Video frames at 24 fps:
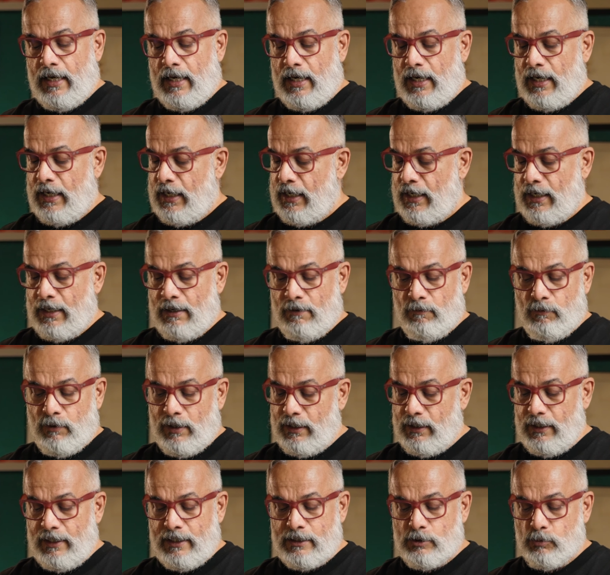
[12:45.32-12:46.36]

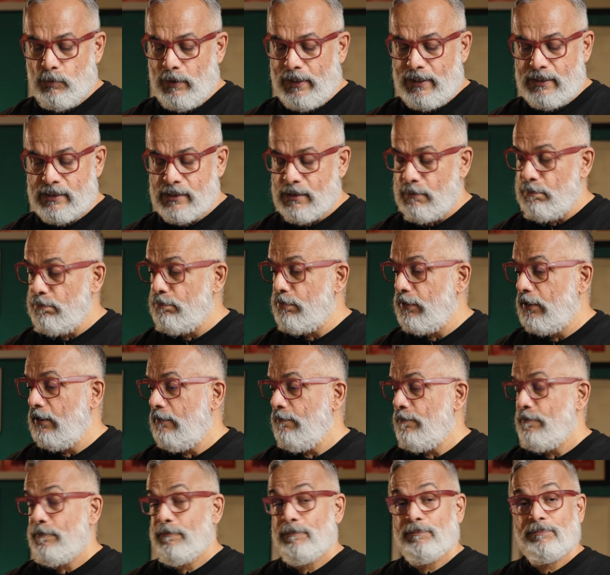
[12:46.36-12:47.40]
Well, it's very
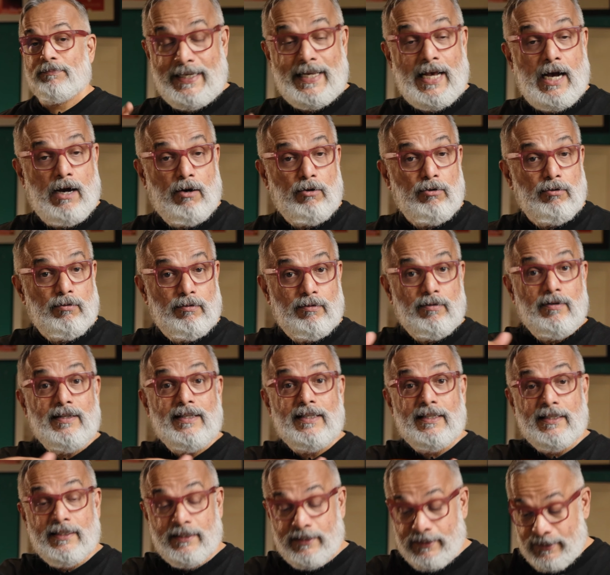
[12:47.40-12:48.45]
simple. Now
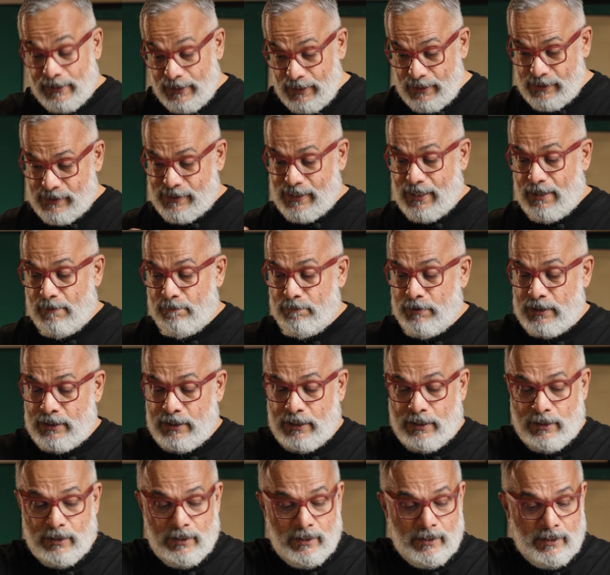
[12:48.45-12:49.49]
this
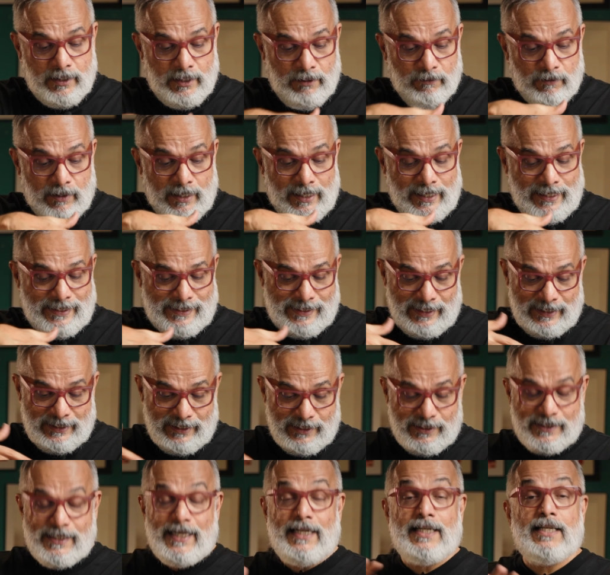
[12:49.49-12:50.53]
particular device and
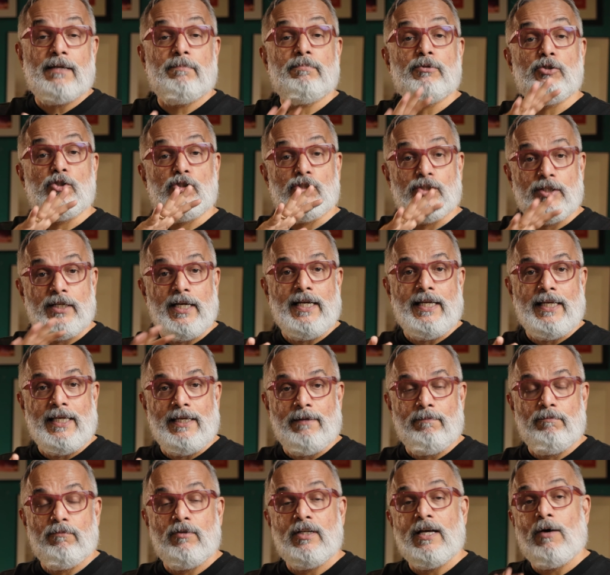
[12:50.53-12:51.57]
the setup is
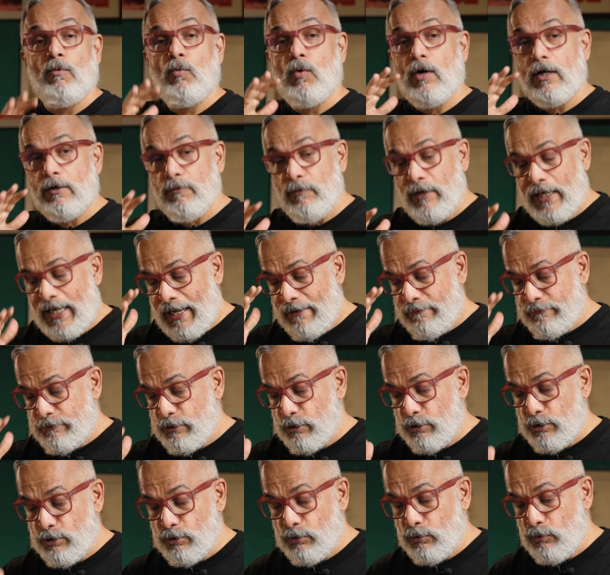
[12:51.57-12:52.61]
ready. Now what we have
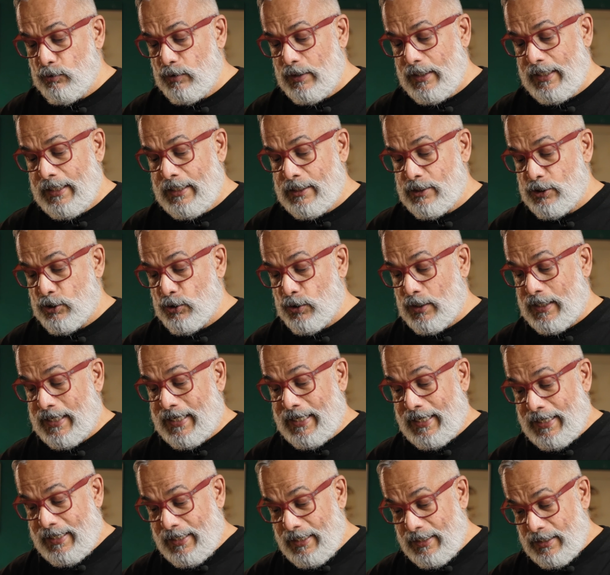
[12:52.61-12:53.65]
to do is to
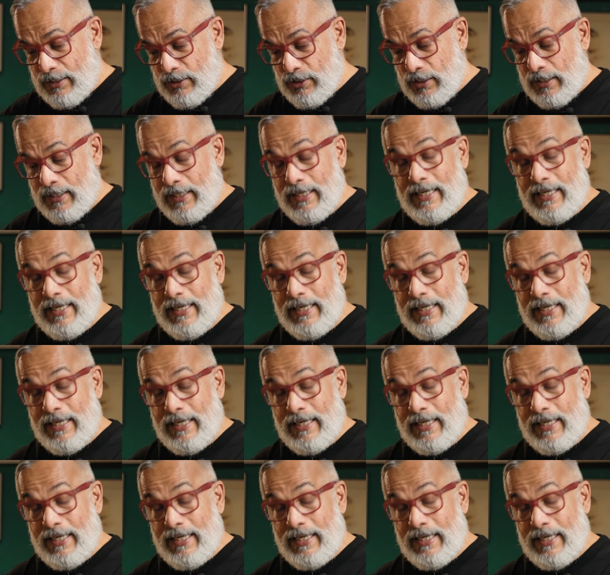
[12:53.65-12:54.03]
connect